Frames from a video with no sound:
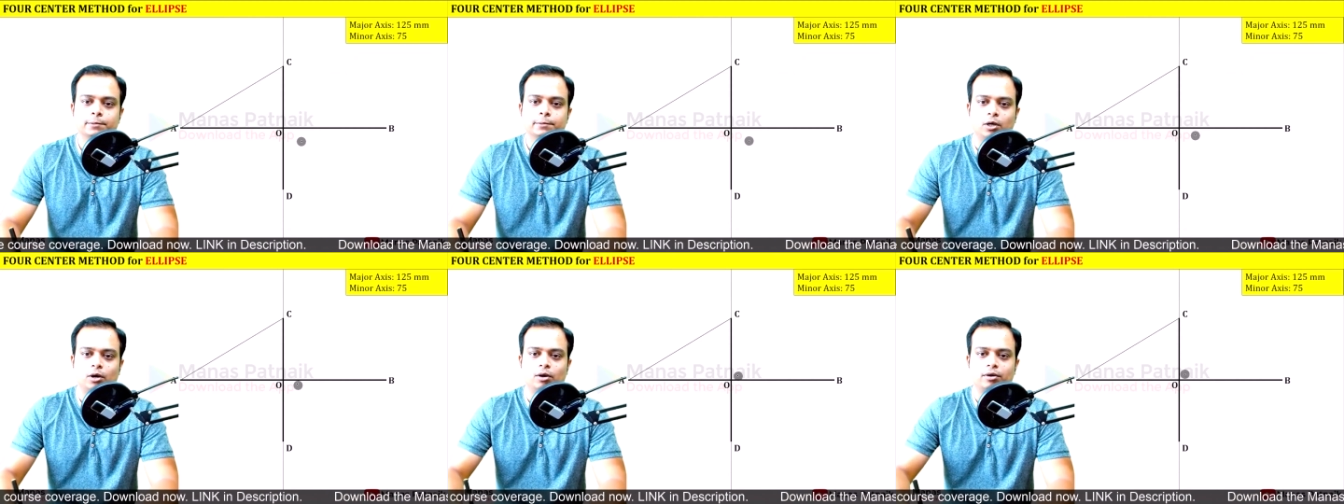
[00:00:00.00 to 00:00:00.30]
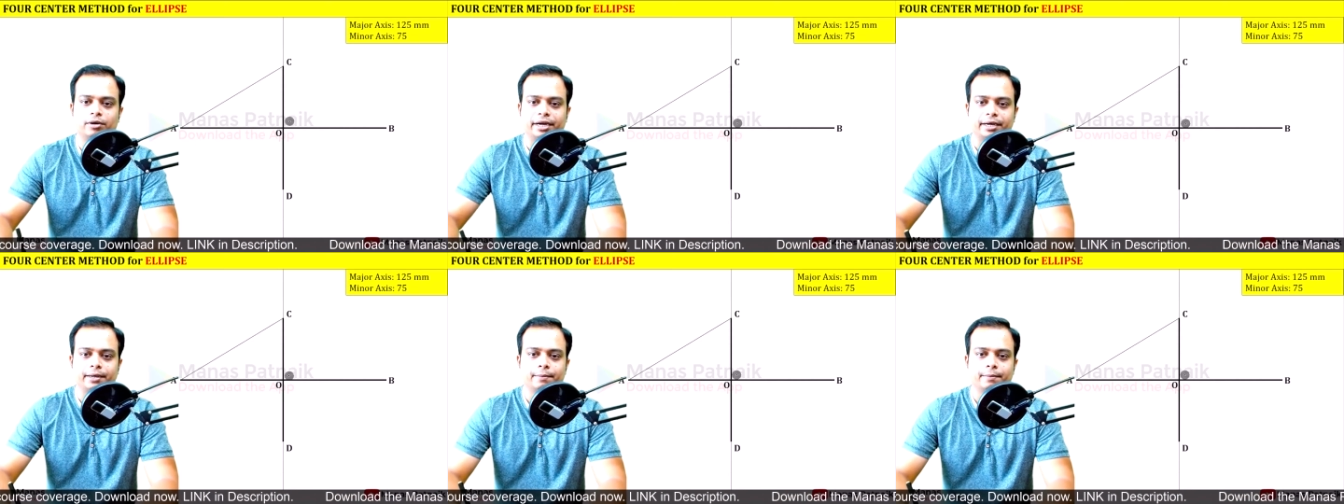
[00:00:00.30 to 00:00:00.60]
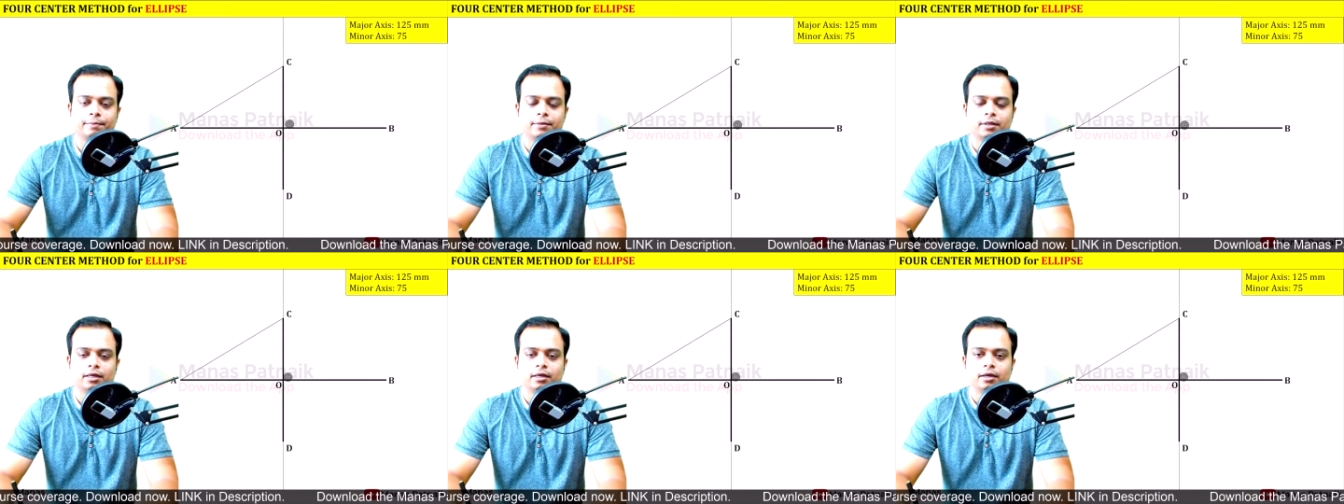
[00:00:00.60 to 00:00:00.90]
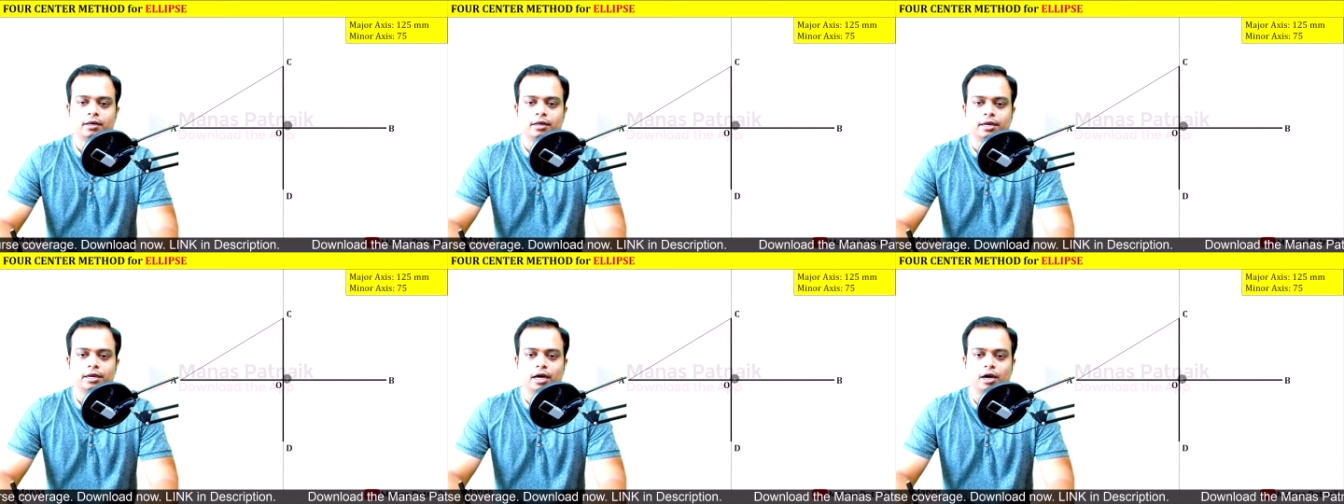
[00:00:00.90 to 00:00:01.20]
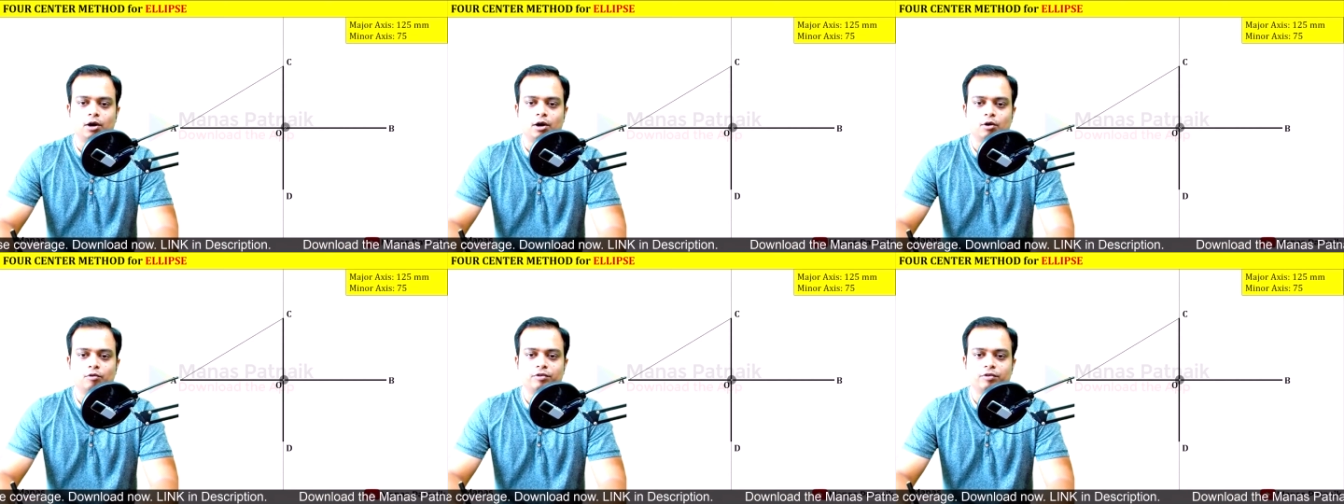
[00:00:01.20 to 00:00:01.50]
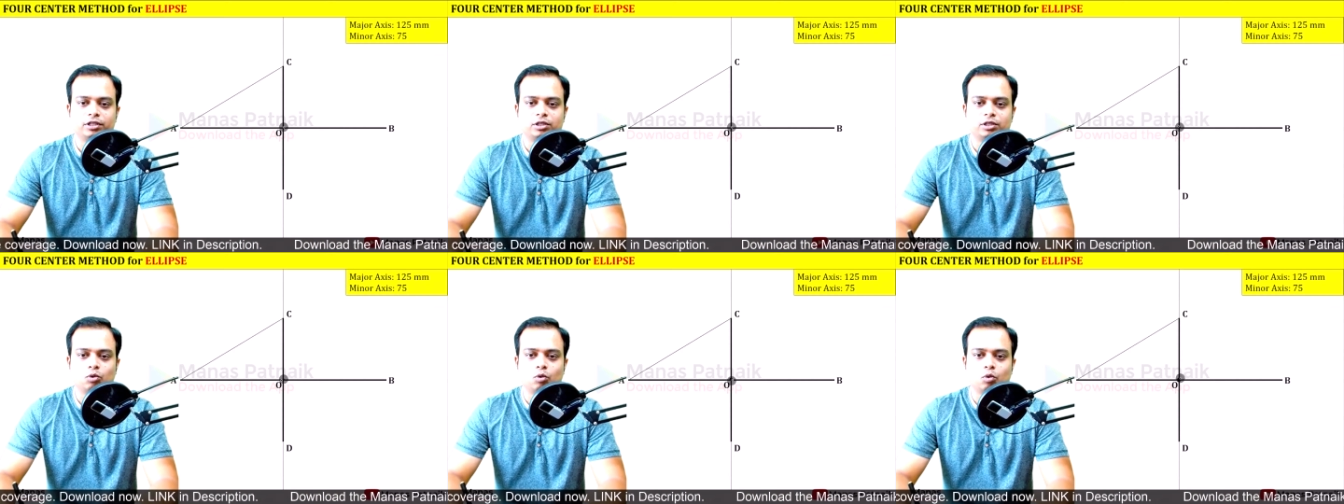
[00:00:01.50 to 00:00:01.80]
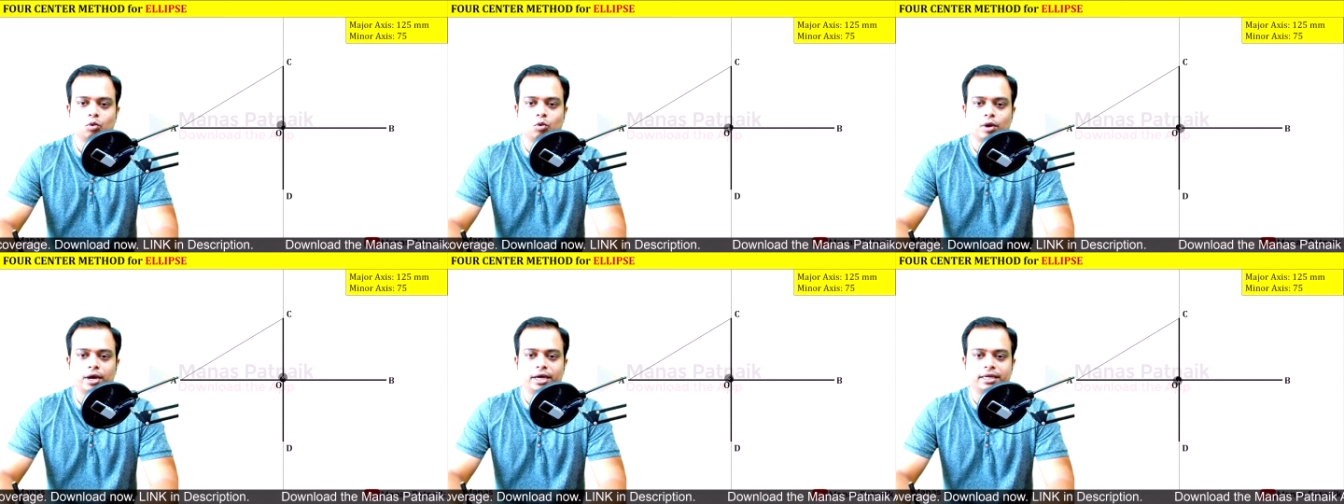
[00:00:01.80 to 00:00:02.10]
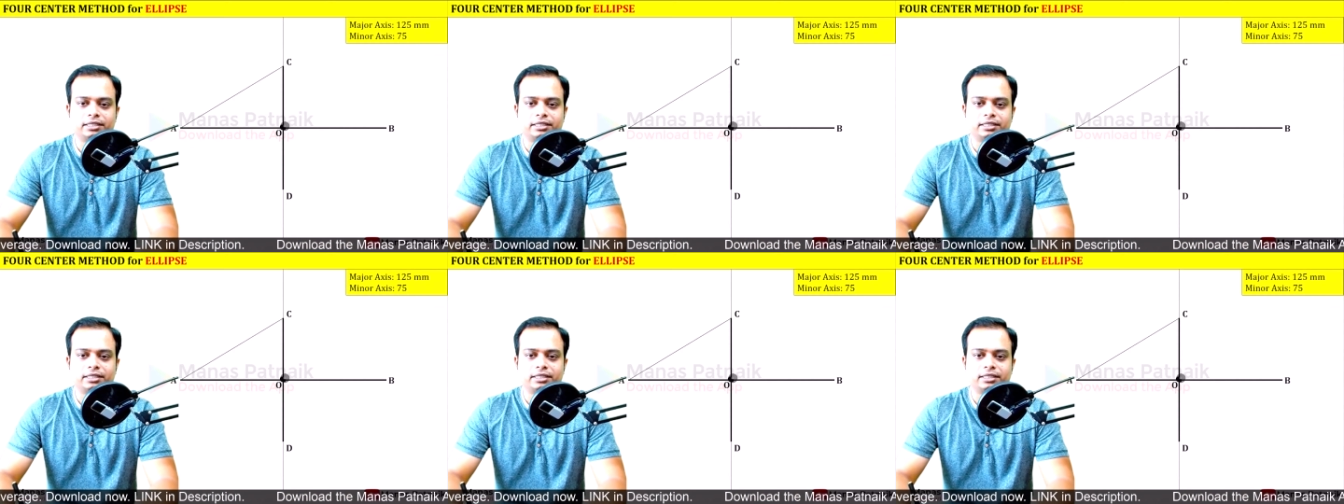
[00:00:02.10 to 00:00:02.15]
all right now with o